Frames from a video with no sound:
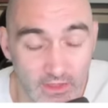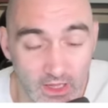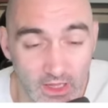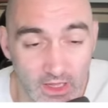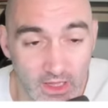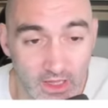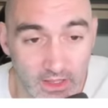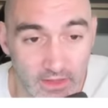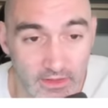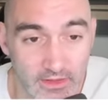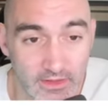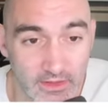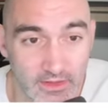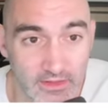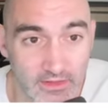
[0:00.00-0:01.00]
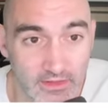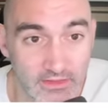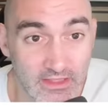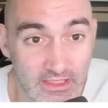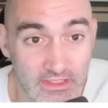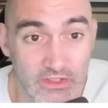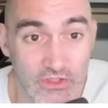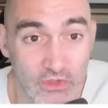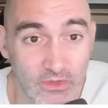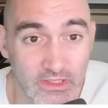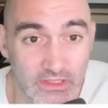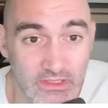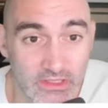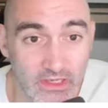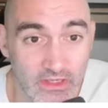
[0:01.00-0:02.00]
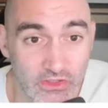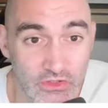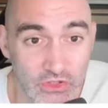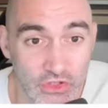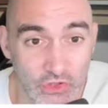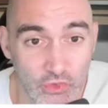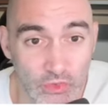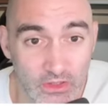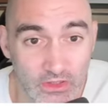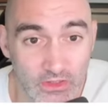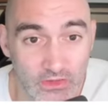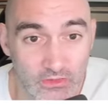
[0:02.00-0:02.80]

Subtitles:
these units to